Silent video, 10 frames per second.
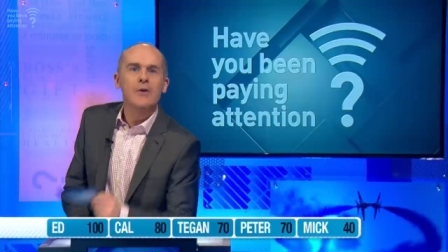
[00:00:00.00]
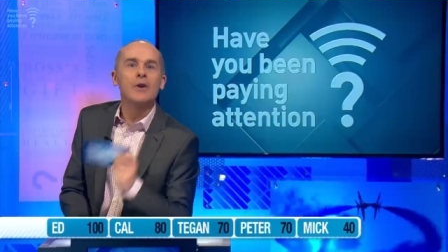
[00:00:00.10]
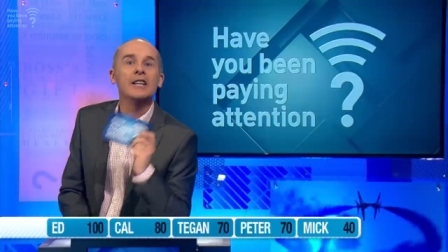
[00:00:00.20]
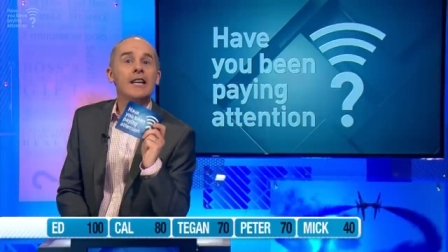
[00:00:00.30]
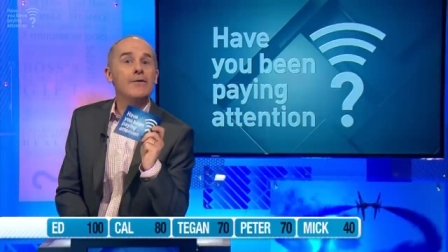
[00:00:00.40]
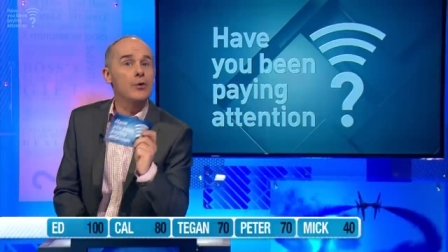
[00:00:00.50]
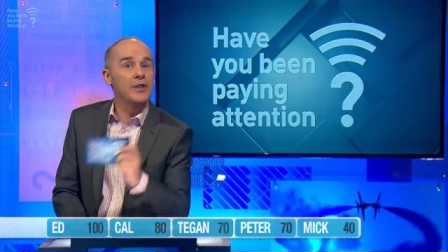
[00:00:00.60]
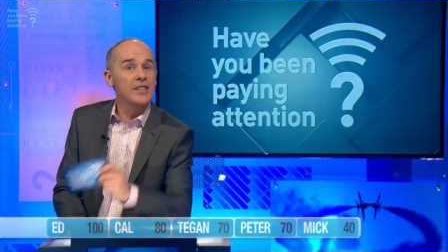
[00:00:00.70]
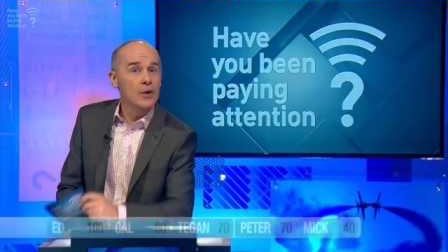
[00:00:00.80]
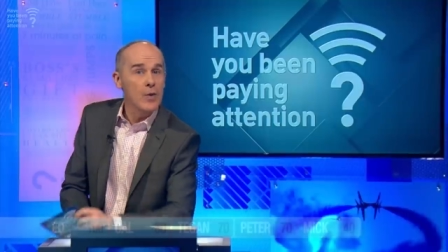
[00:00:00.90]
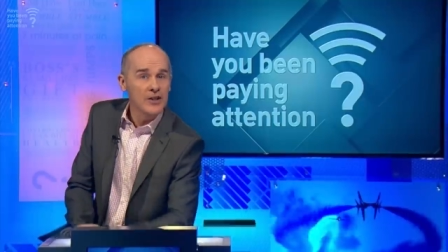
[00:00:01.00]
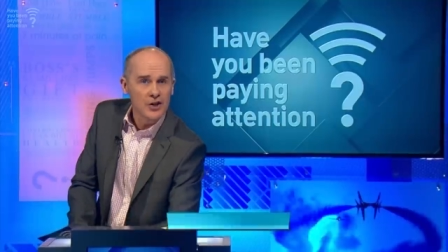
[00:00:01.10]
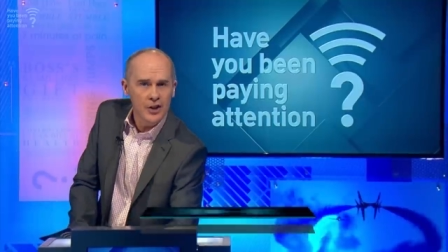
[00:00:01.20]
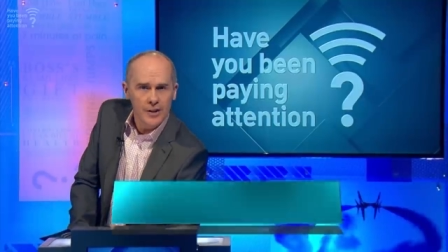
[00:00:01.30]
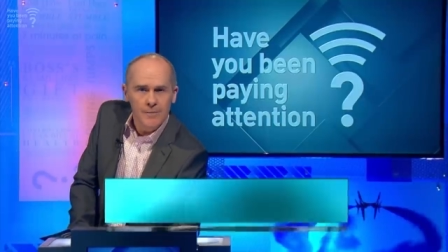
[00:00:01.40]
We'll leave you with this
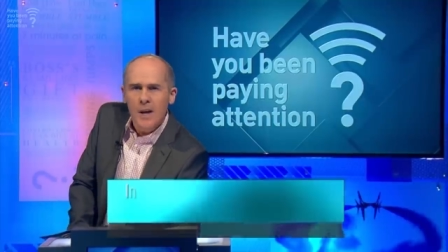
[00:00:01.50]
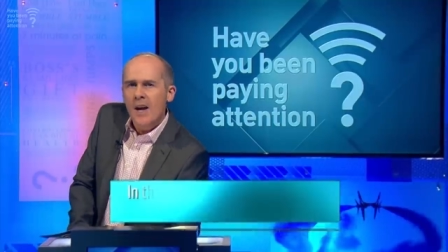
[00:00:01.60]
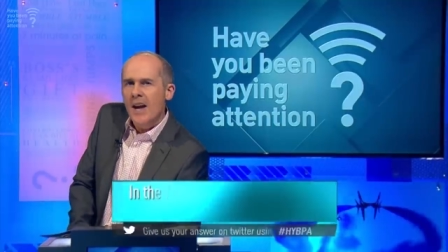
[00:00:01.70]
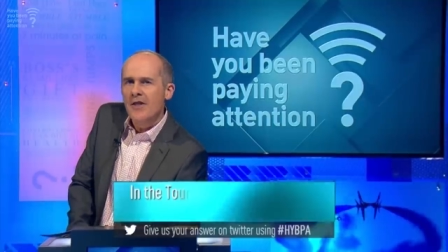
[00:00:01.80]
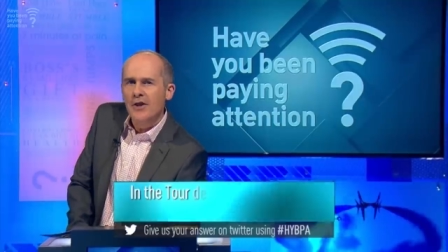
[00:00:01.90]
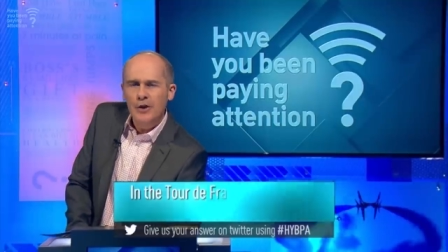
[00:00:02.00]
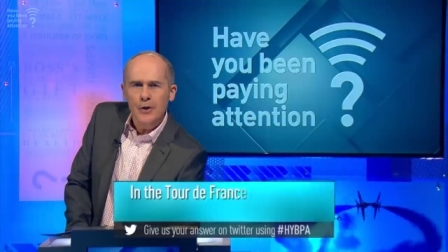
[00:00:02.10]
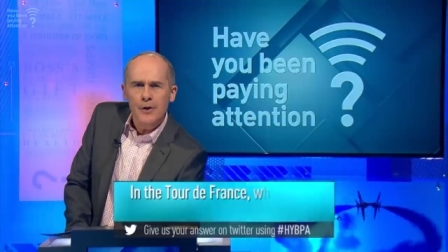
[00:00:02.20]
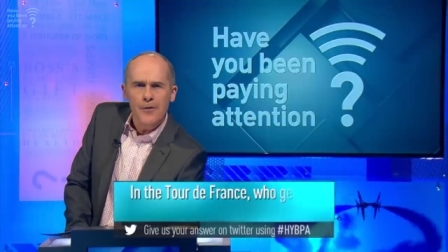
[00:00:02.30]
question. In the Tour de France,